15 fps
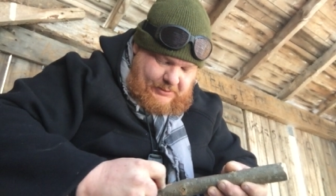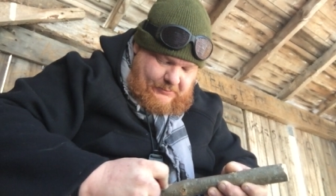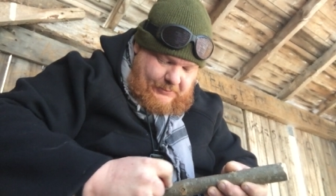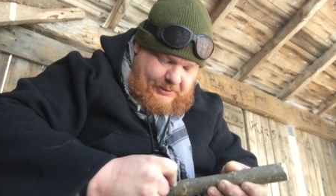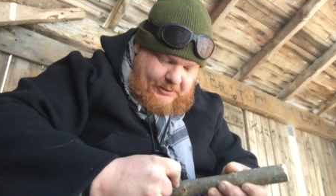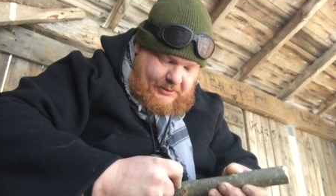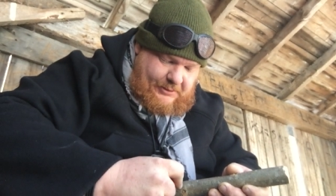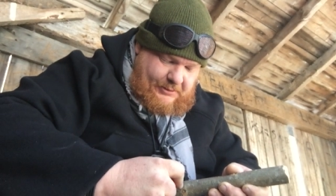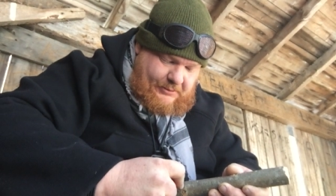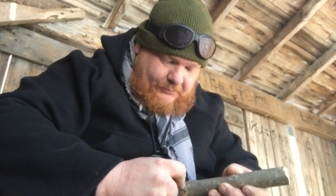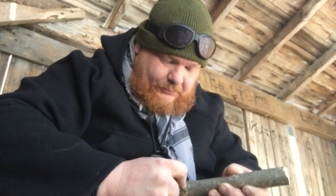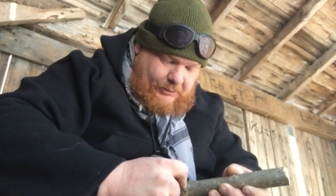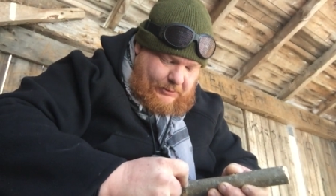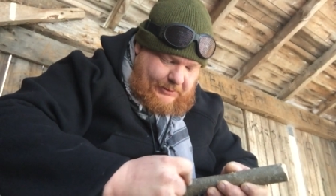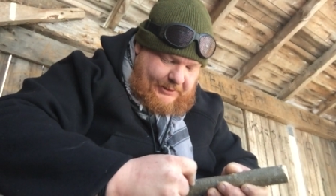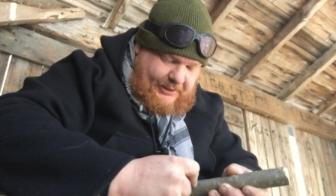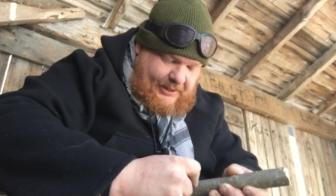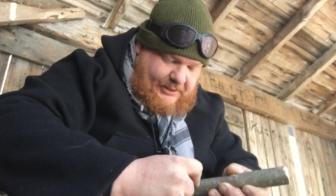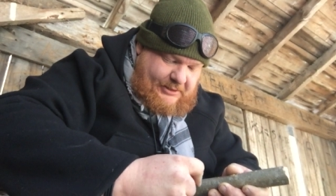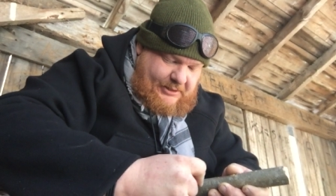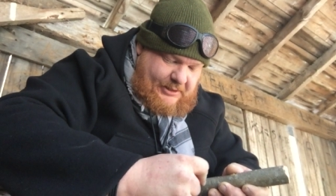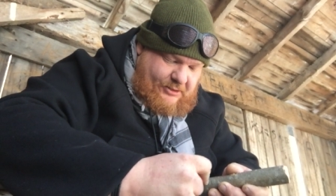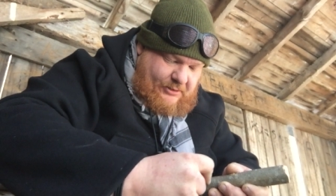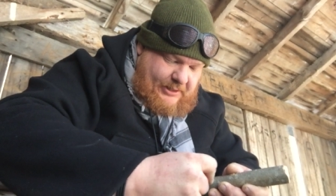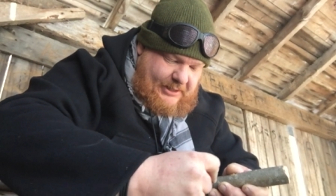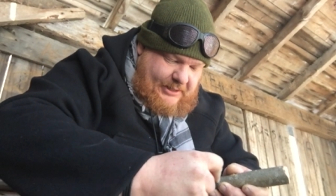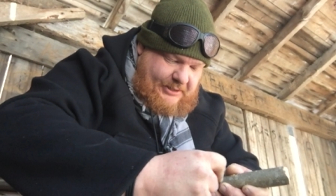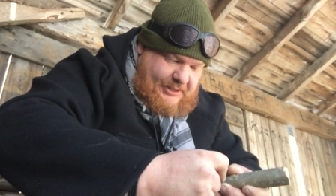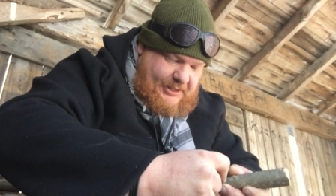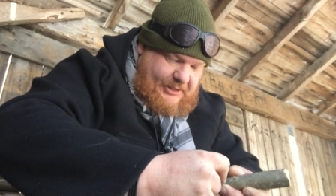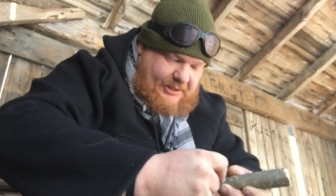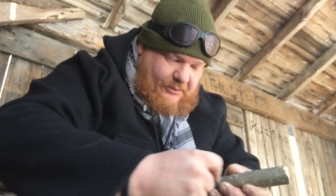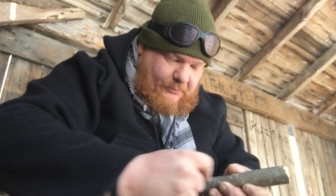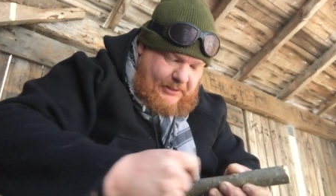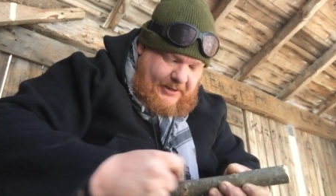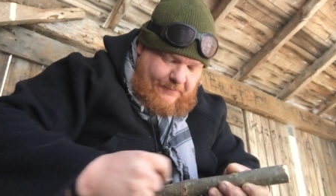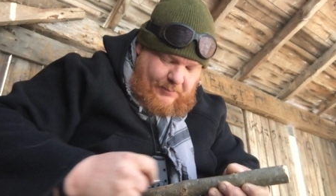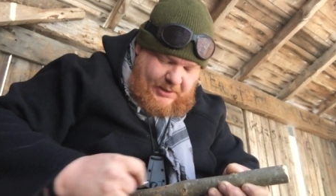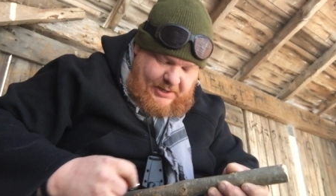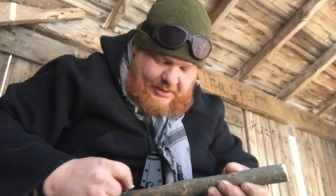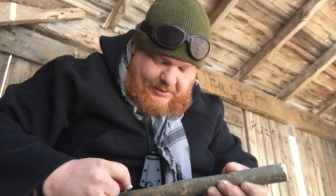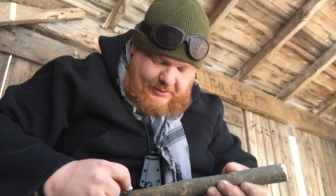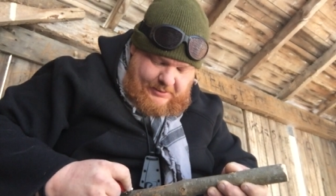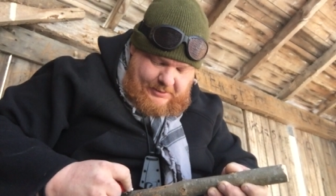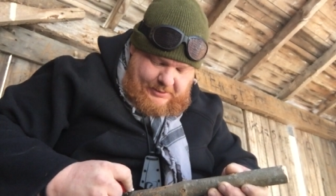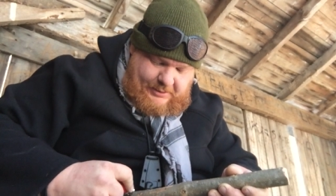When you're rolling it, try not to hit the red button.